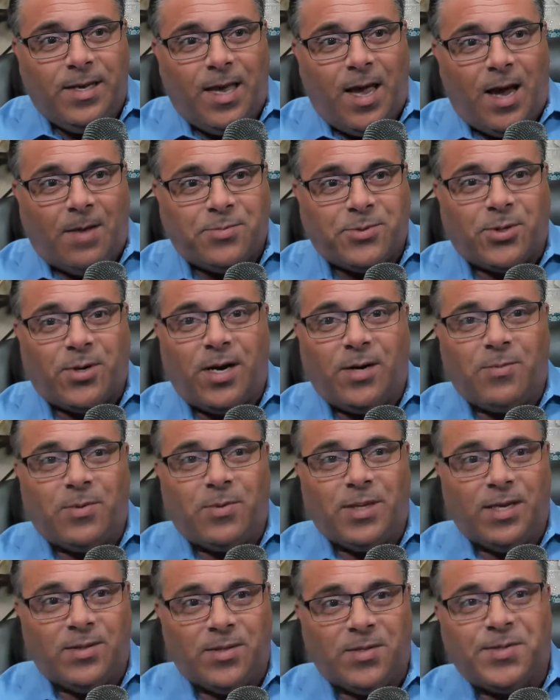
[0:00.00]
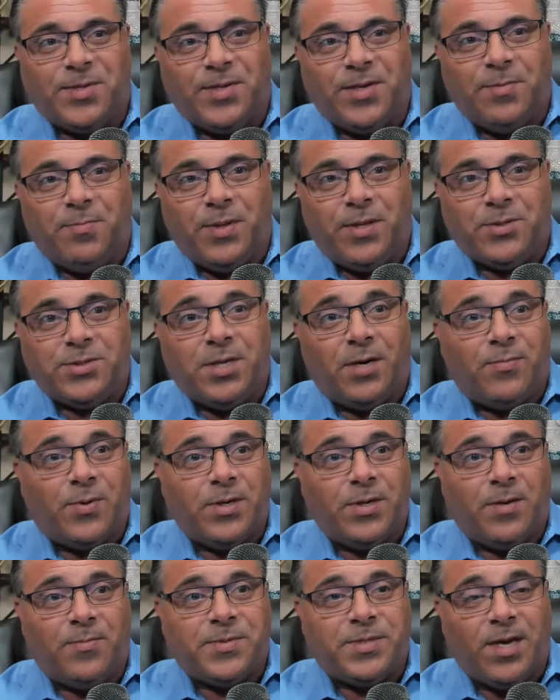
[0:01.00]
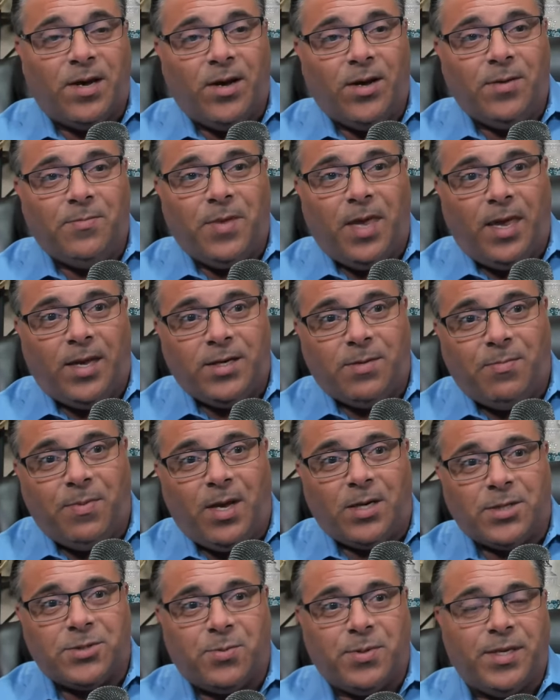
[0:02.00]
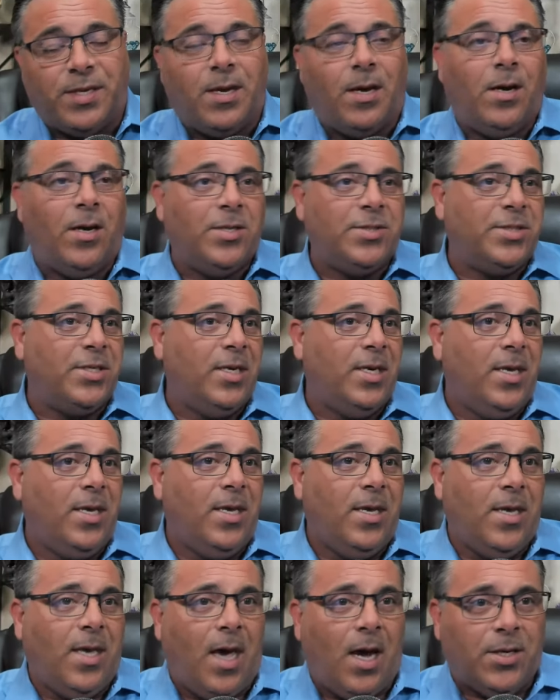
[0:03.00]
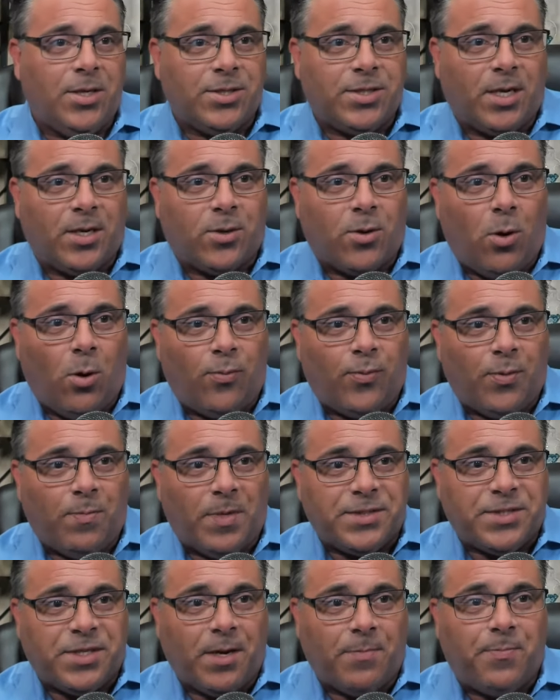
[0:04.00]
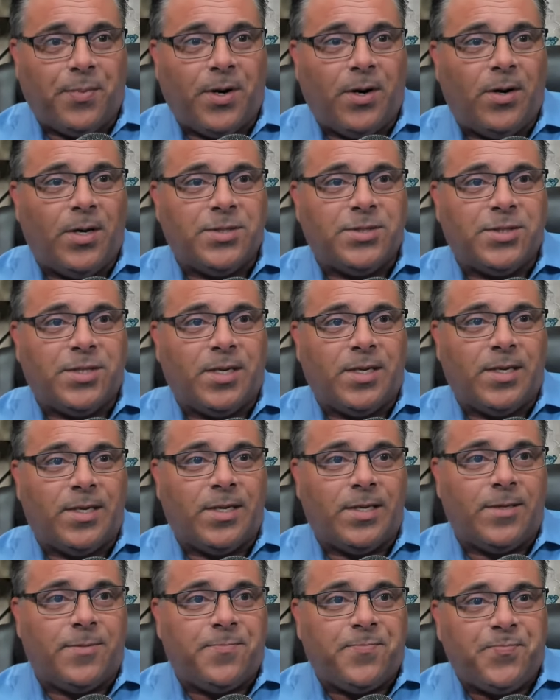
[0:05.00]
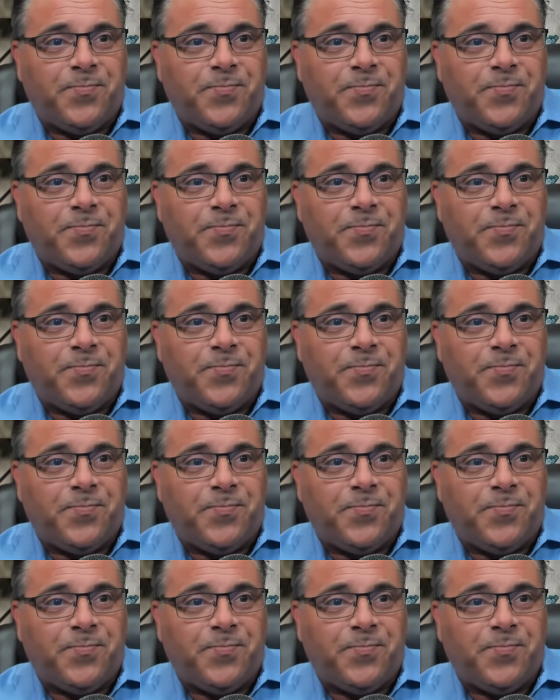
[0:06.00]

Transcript: I've tried relentlessly, but there's never enough time. And to be honest with you guys, I just got a call from my step parents. Uh,